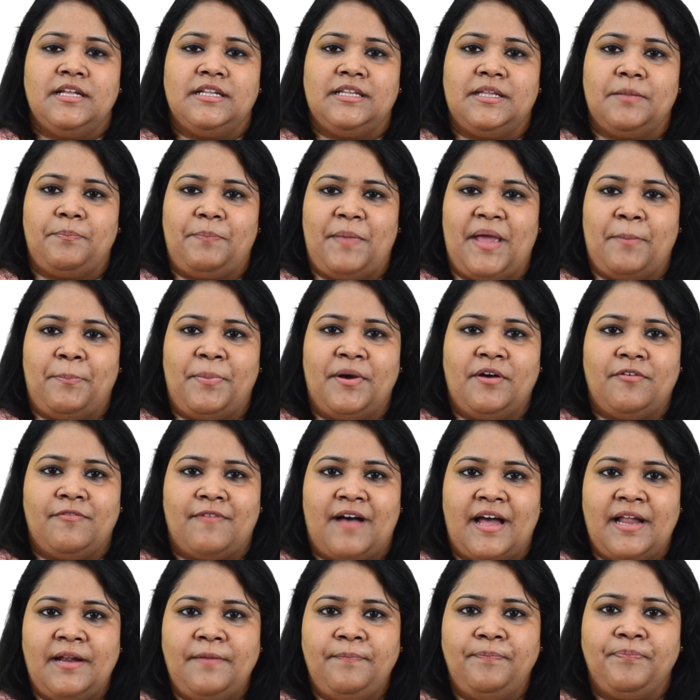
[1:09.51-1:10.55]
The paper
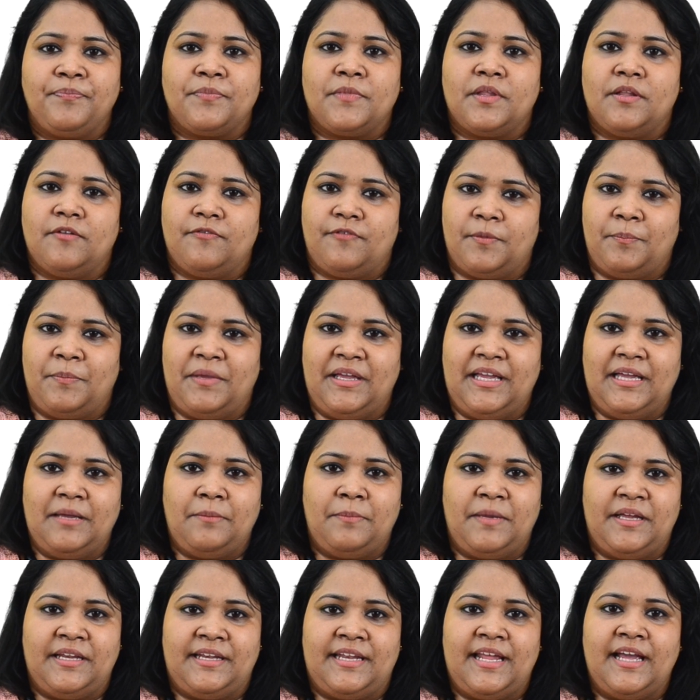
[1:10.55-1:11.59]
1 for BE
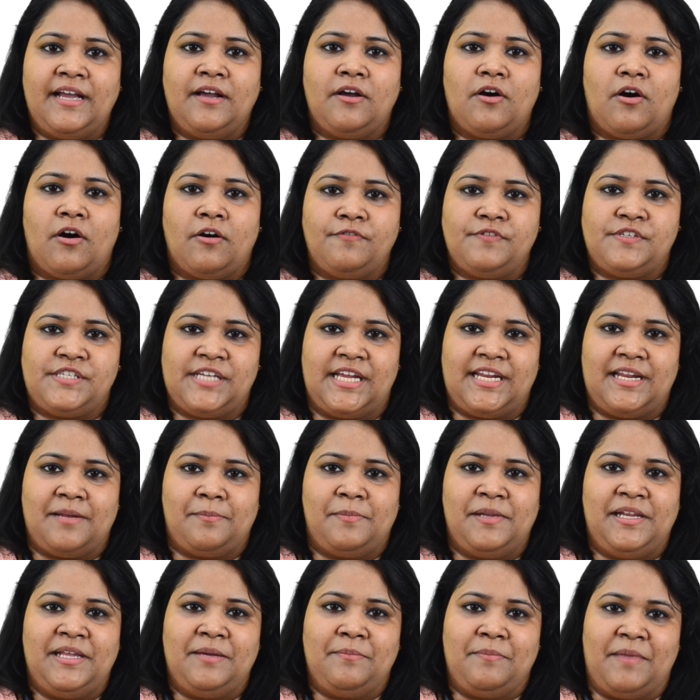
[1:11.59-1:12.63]
BTech of
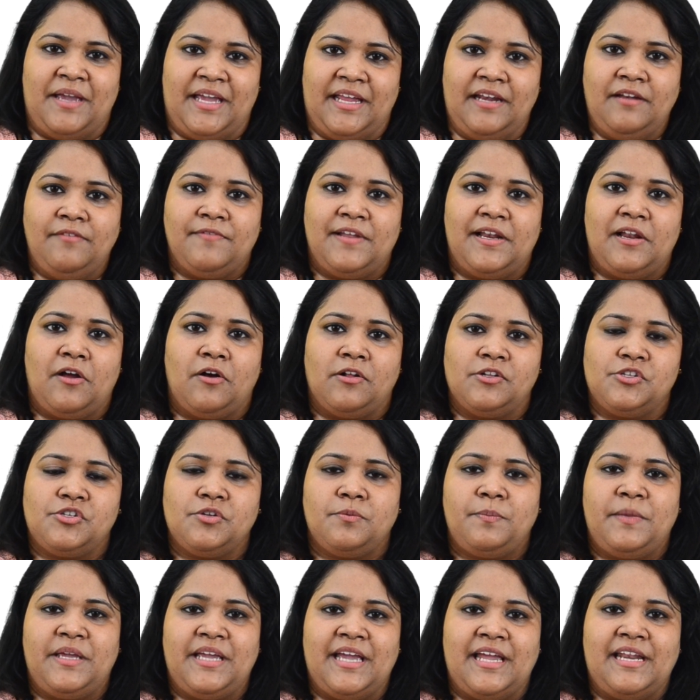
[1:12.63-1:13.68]
JEE Main will
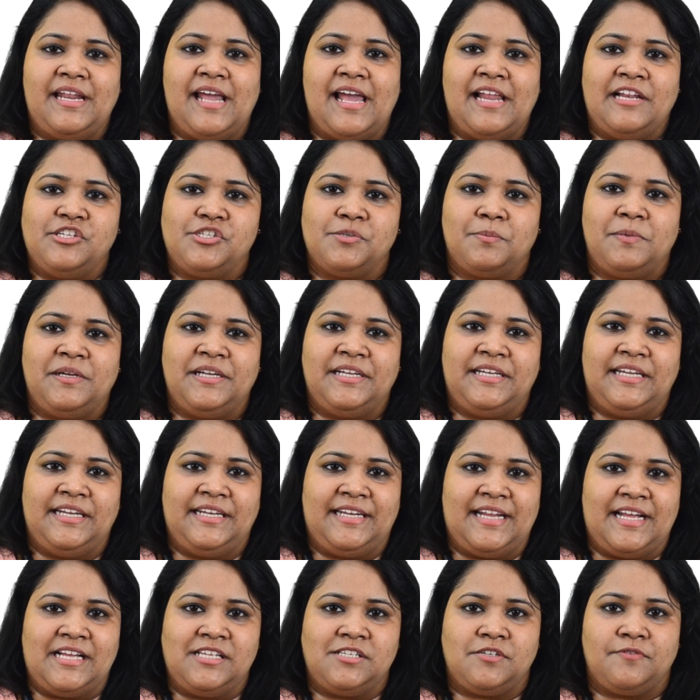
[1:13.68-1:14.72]
also be an eligibility
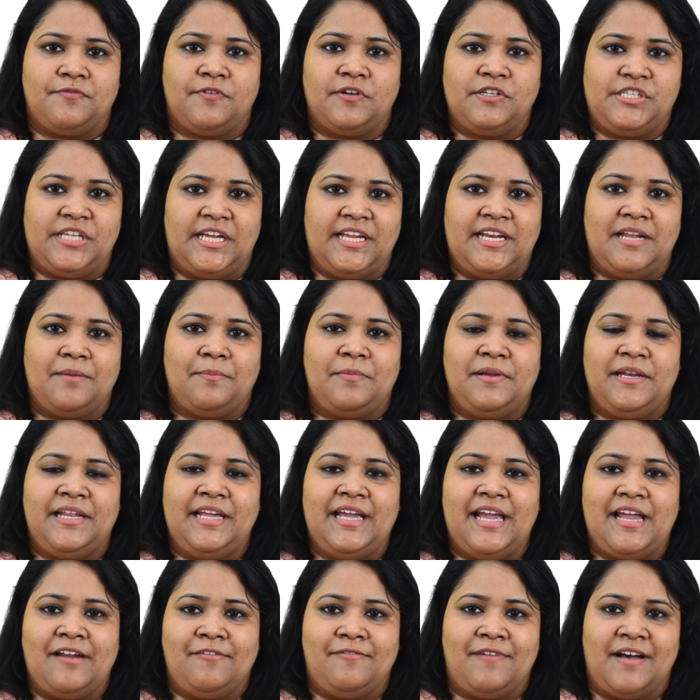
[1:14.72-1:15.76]
test for
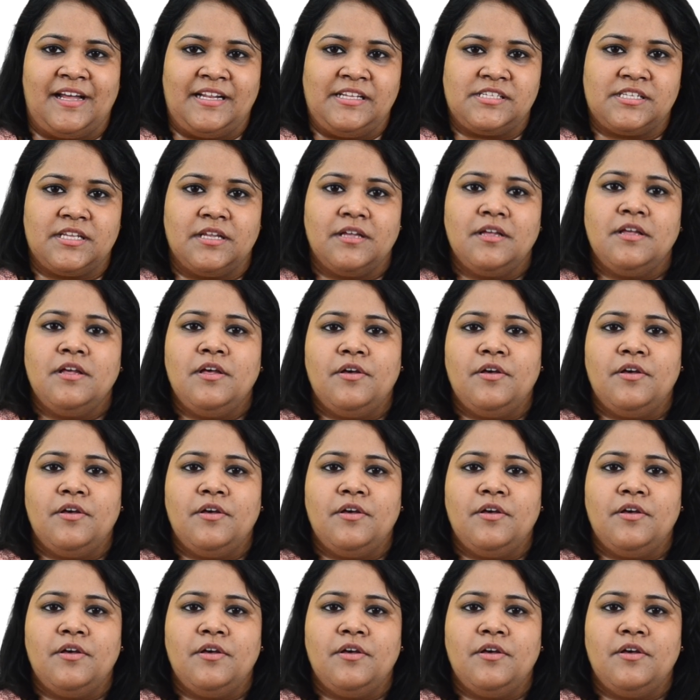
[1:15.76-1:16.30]
JEE Advanced,